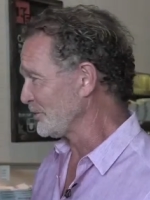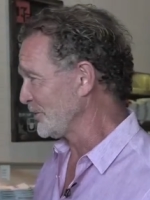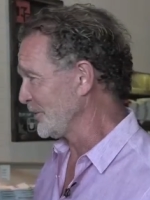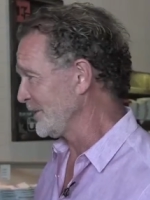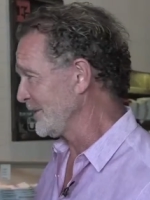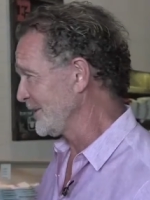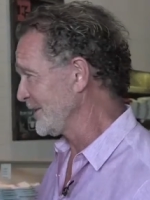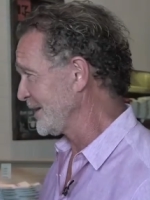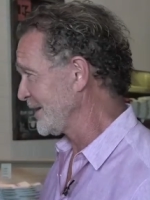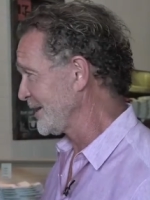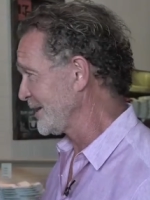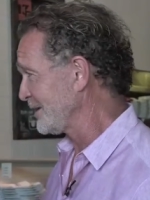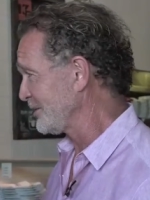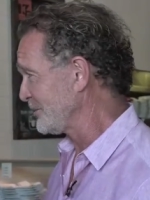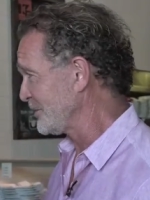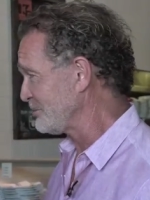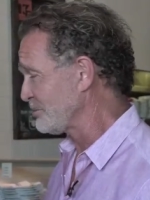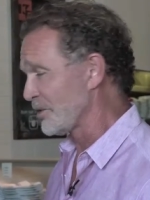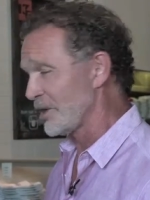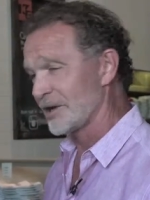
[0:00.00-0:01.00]
we uh,
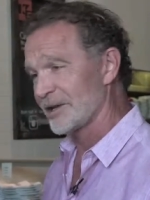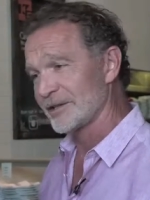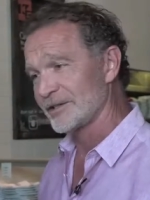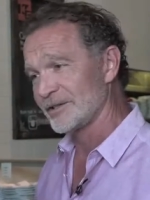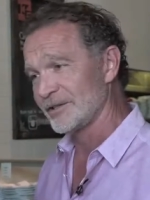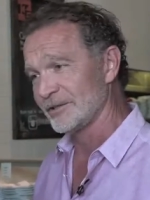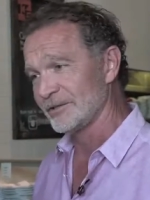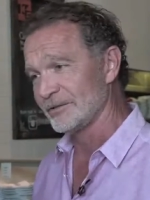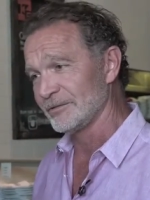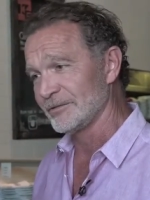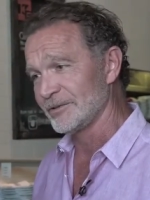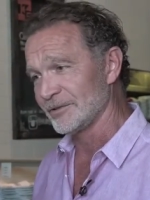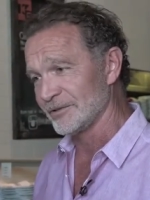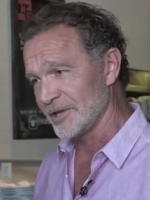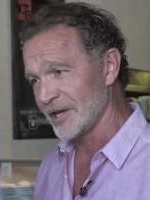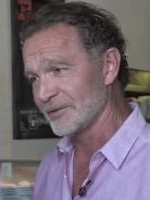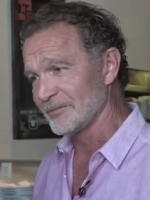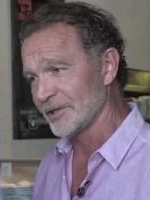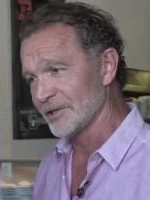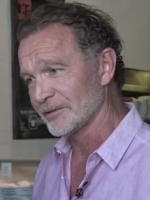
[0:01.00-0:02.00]
we brought it to to
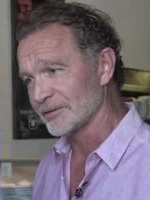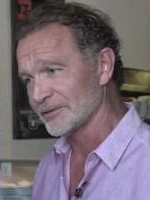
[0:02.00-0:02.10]
Don Mills.